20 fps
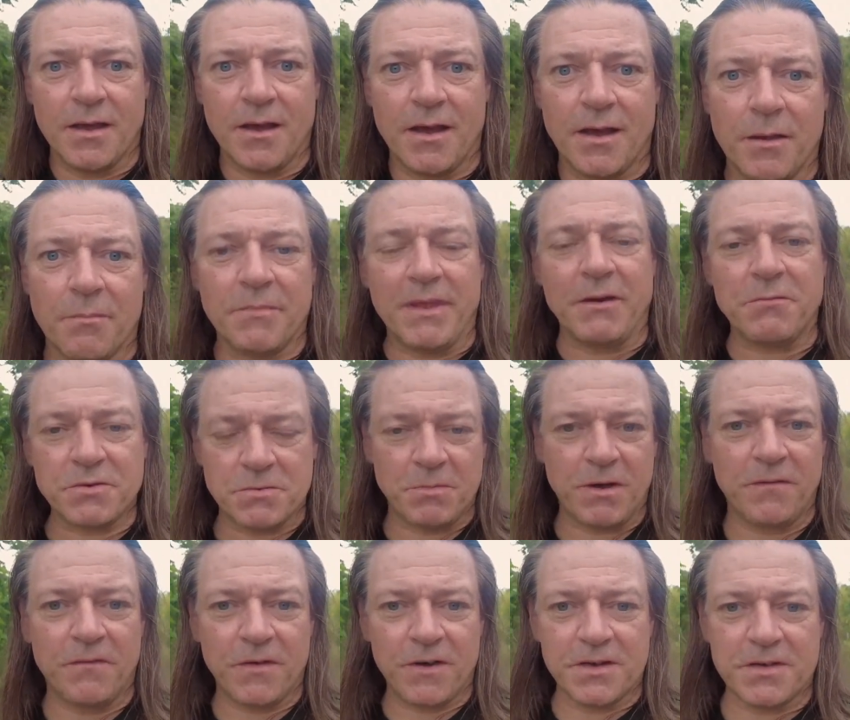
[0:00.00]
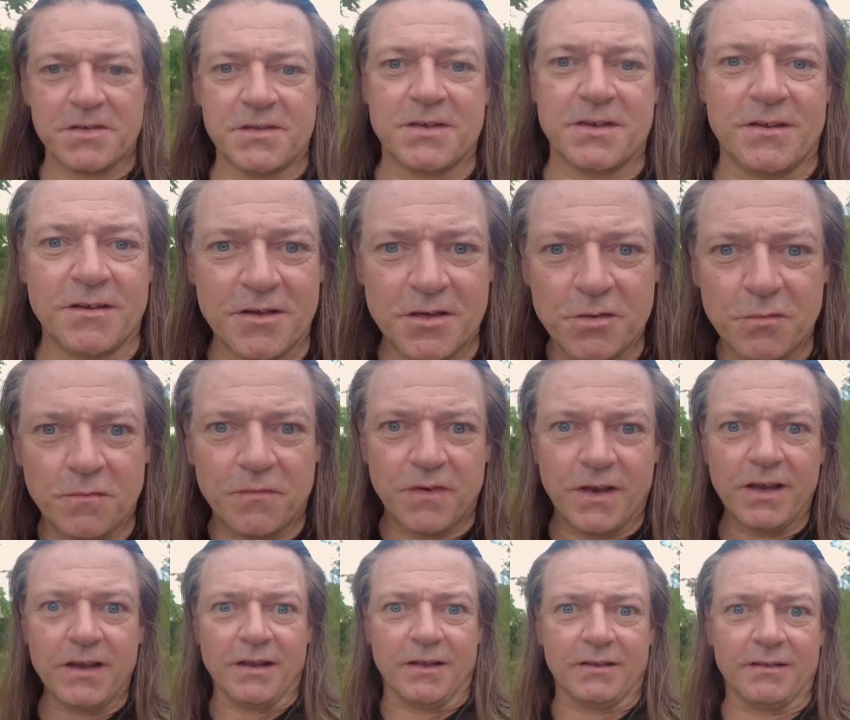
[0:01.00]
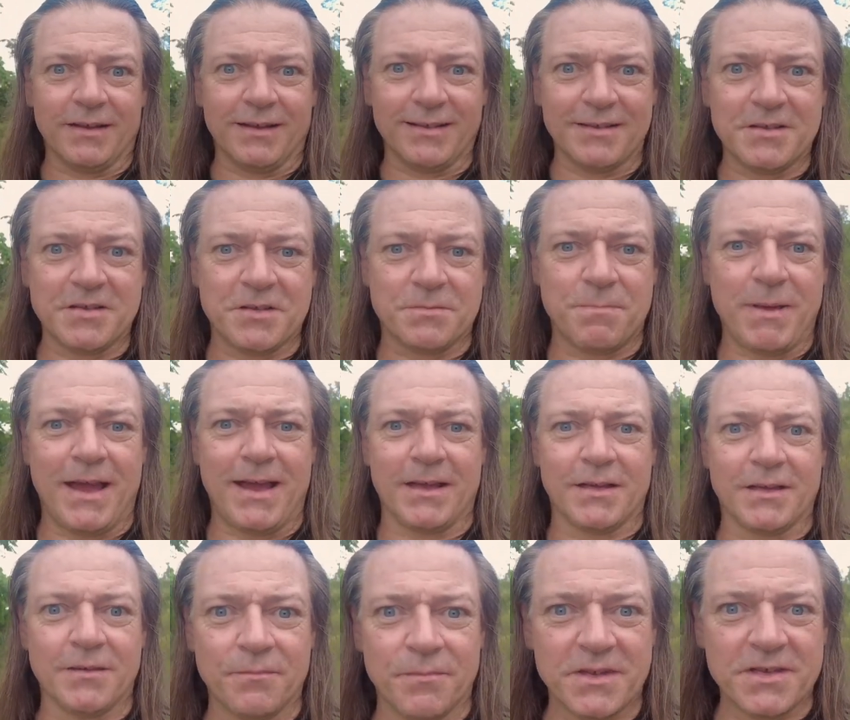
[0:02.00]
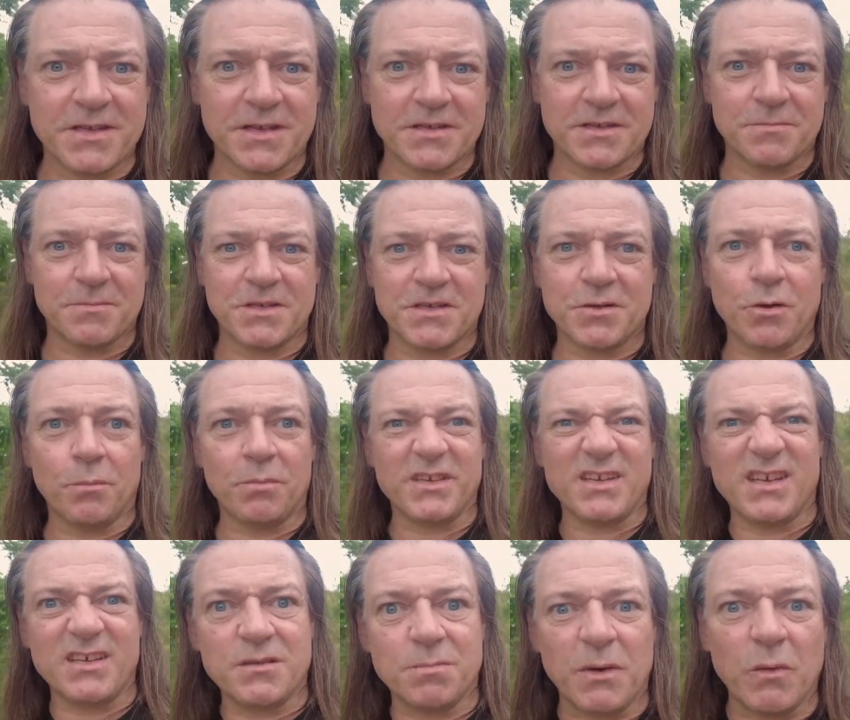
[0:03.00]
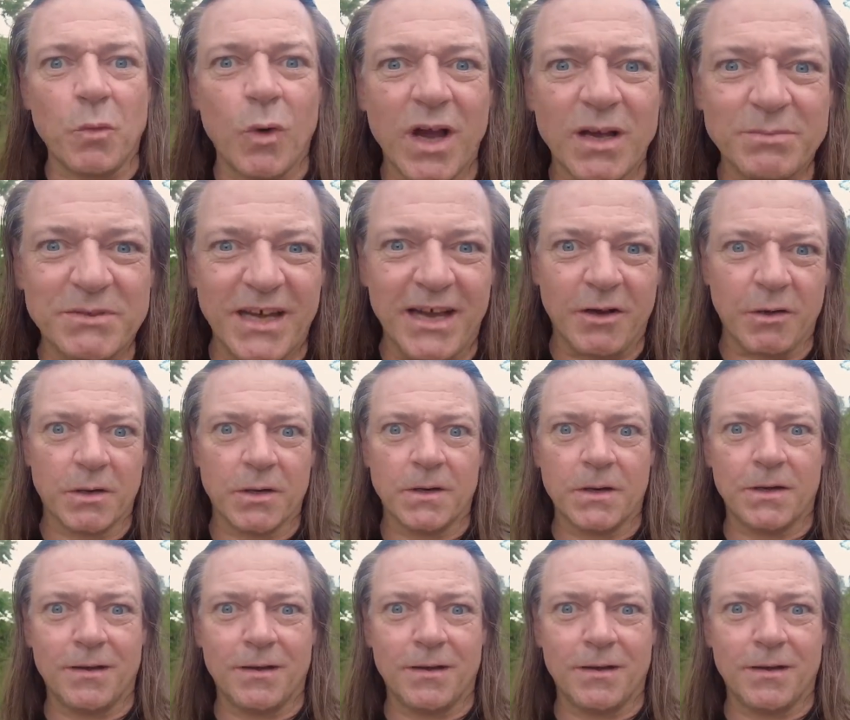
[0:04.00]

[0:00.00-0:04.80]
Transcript: That was my first initial feeling, that this is bad, this has to be stopped, this has to be wiped out.